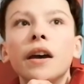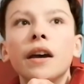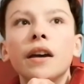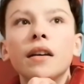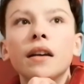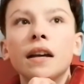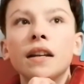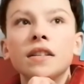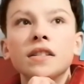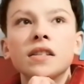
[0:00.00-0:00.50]

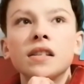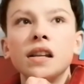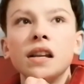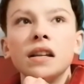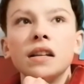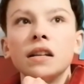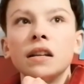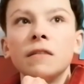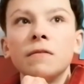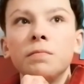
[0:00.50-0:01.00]

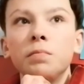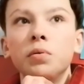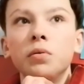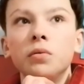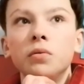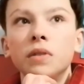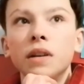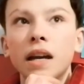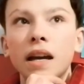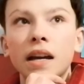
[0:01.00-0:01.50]
And
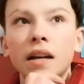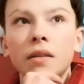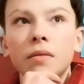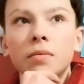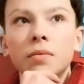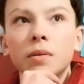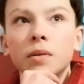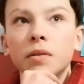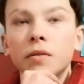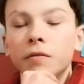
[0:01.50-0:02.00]
Liverpool
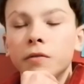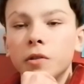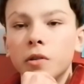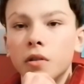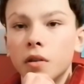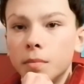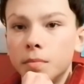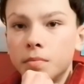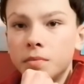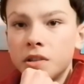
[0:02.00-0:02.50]
now have
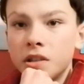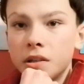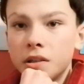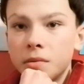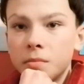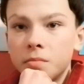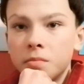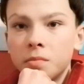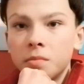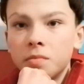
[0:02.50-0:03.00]

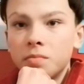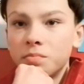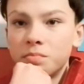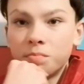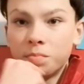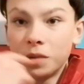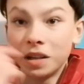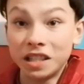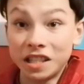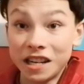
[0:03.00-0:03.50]
got
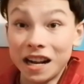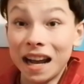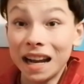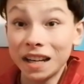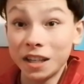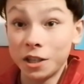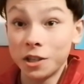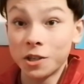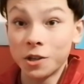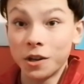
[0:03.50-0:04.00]
a
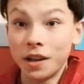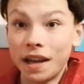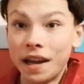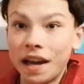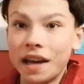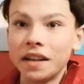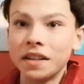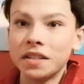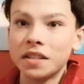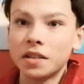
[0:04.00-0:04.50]
challenge on
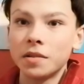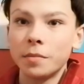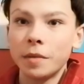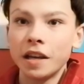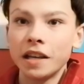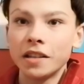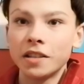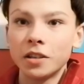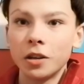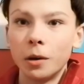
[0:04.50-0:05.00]
their hands to
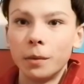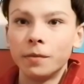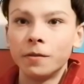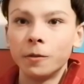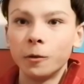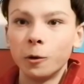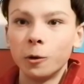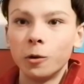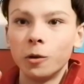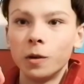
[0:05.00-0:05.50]
make top
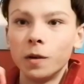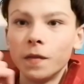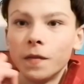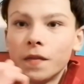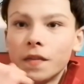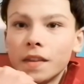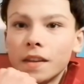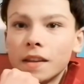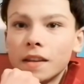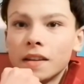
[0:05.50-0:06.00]
four.
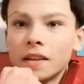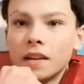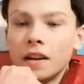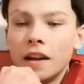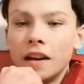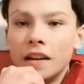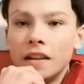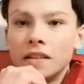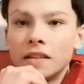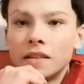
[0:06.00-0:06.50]

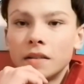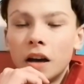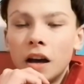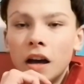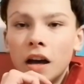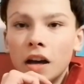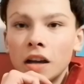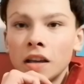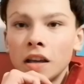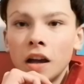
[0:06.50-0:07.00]
And
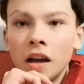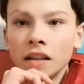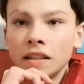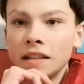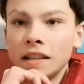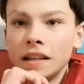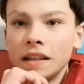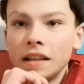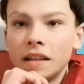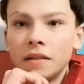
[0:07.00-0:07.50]
I
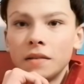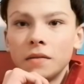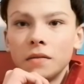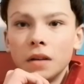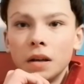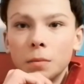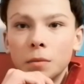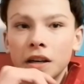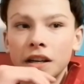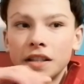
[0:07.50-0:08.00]
think
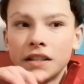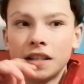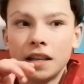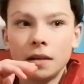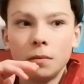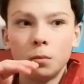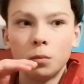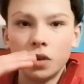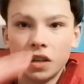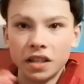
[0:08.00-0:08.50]
when a
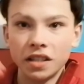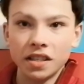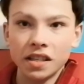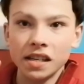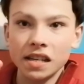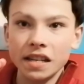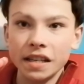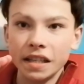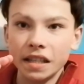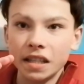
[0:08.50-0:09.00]
team wins
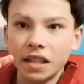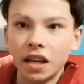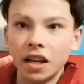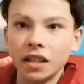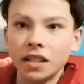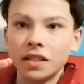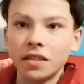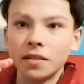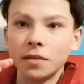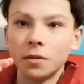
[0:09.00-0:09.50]
a league
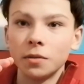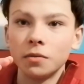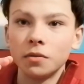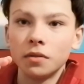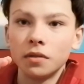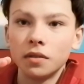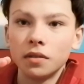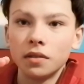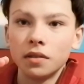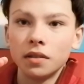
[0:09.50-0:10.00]

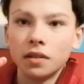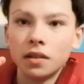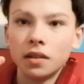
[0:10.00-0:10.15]
title